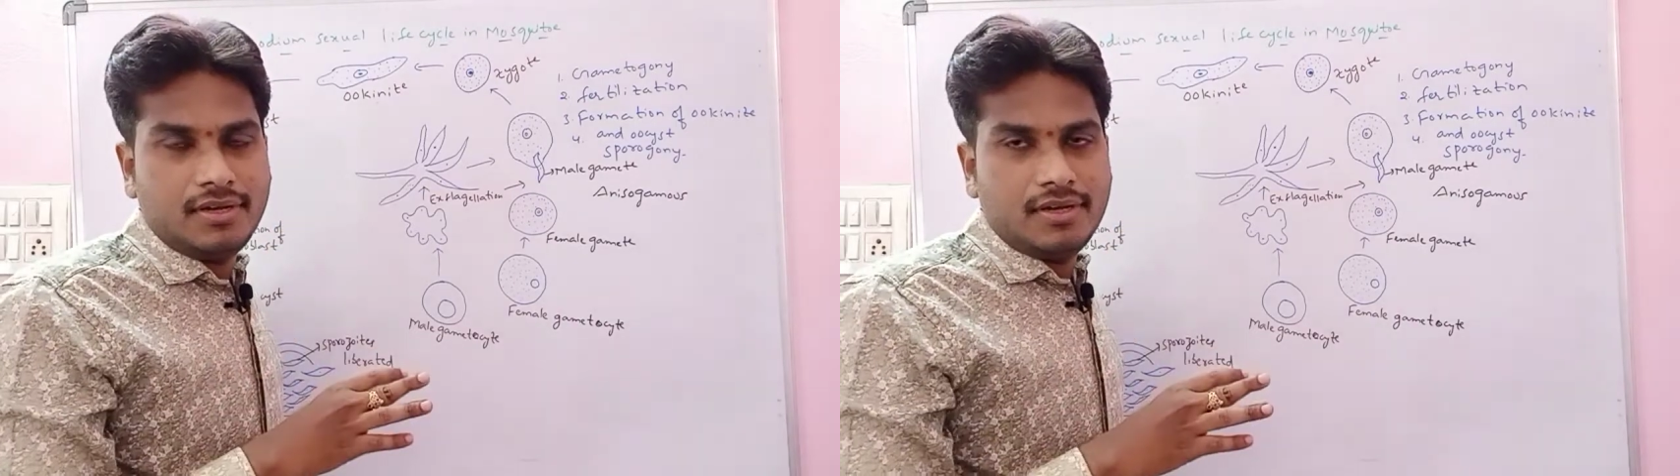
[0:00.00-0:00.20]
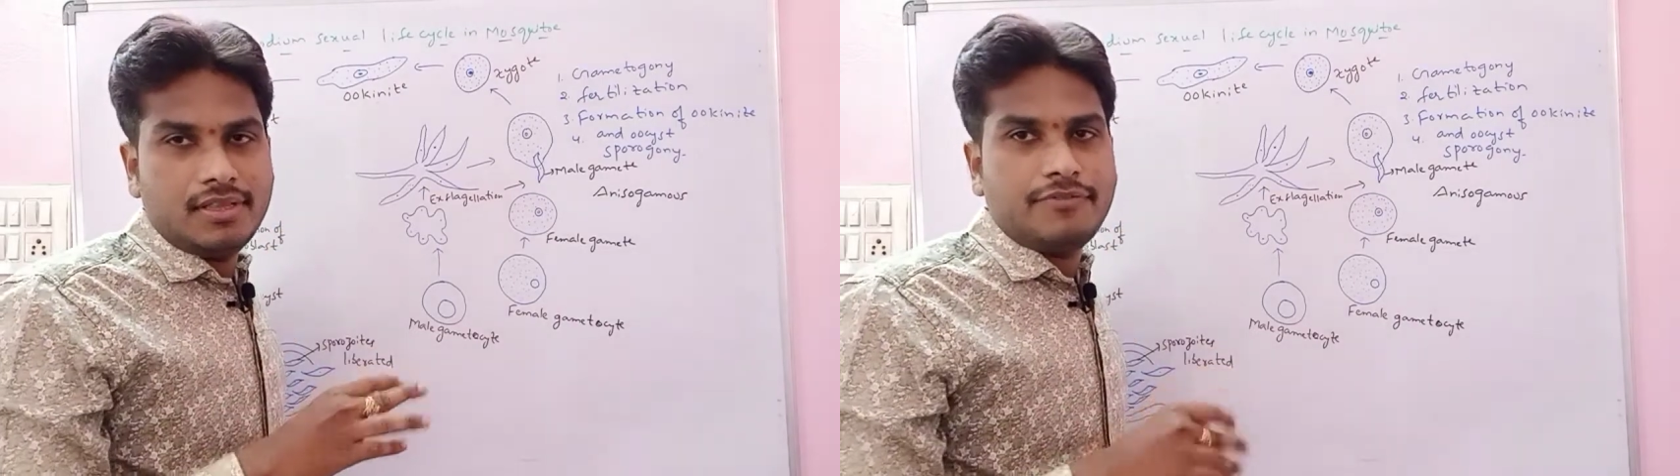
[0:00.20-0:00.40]

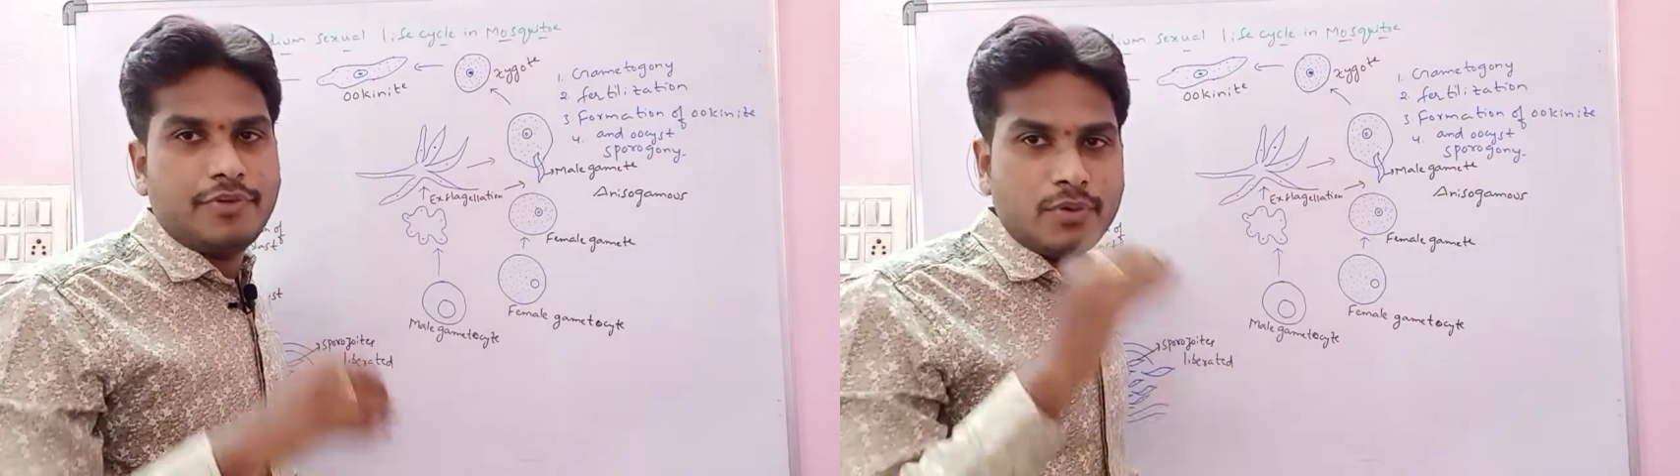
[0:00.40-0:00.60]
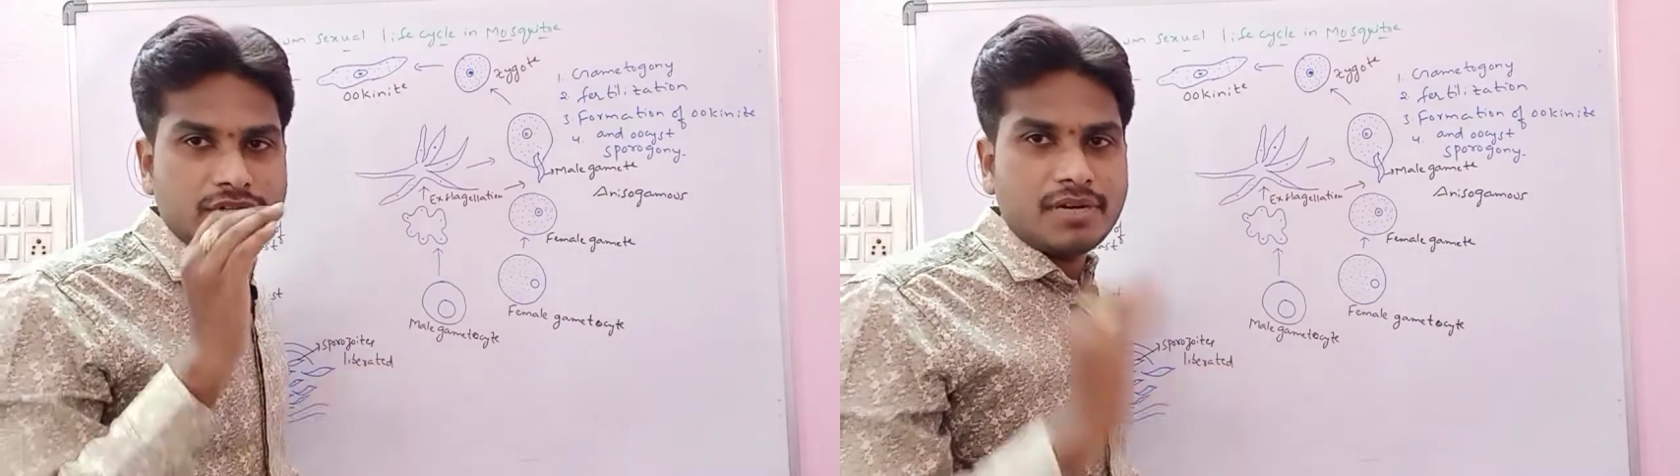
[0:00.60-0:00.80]
The
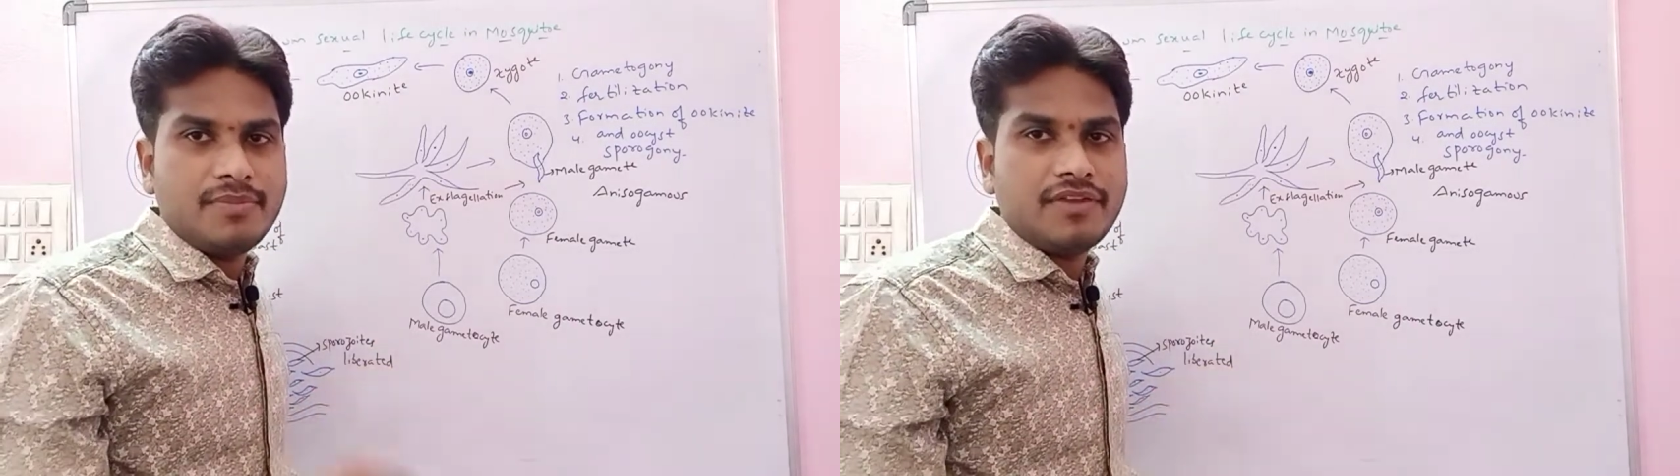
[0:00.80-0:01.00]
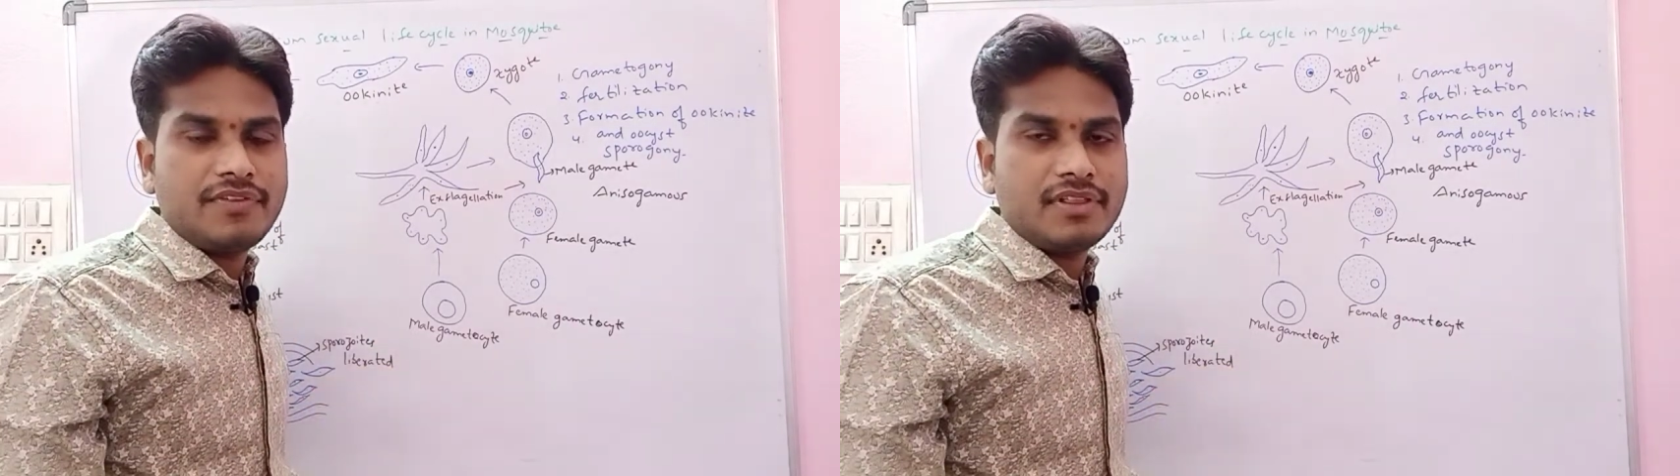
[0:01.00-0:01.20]
fusion
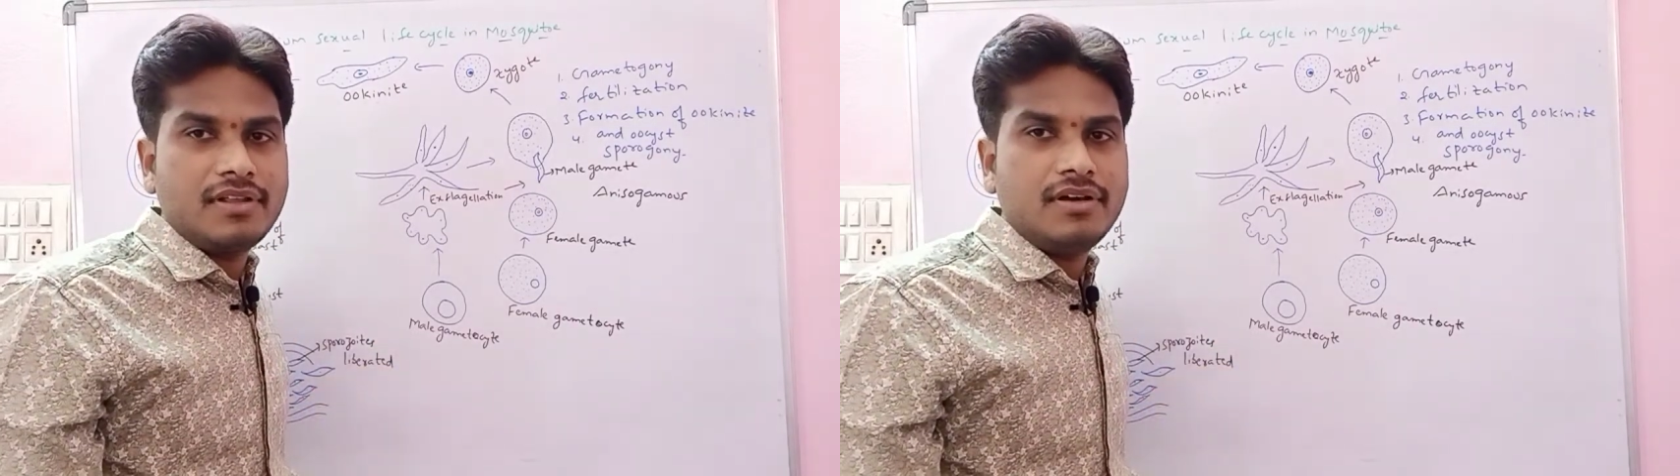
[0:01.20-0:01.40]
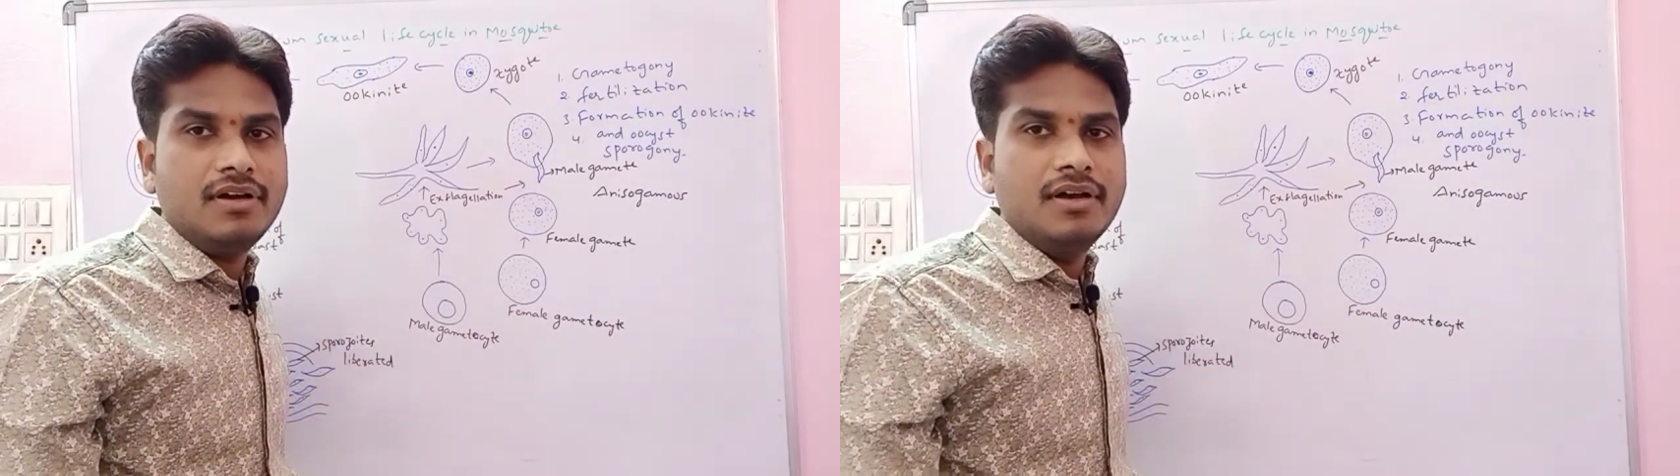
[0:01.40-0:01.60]
between
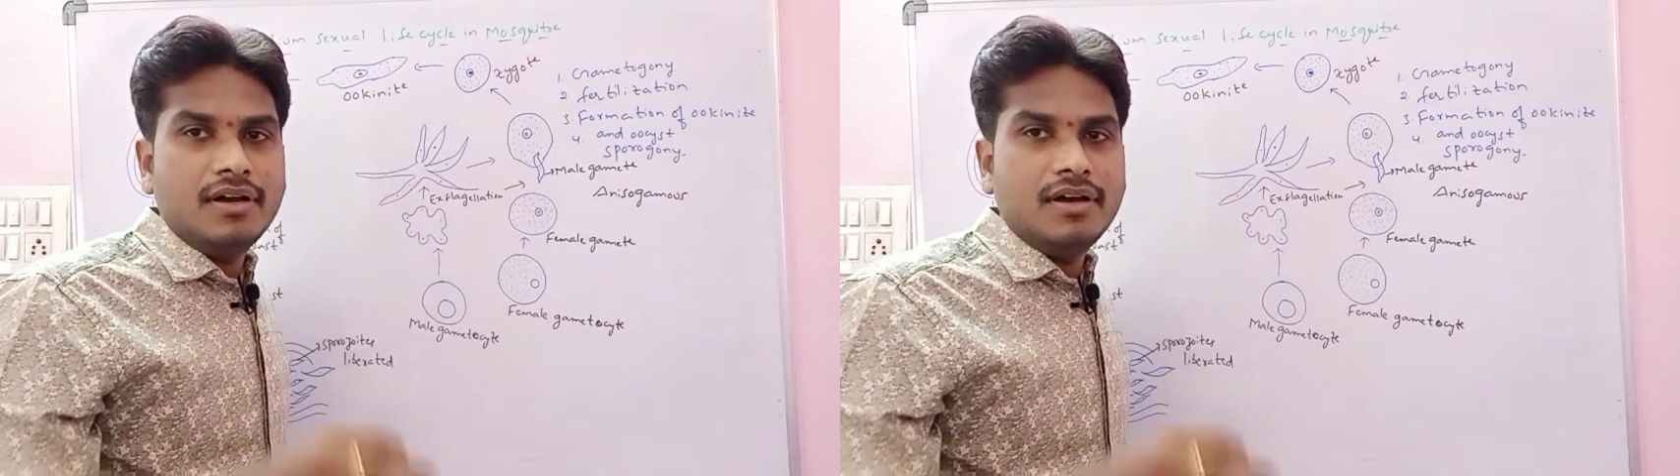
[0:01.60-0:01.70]
the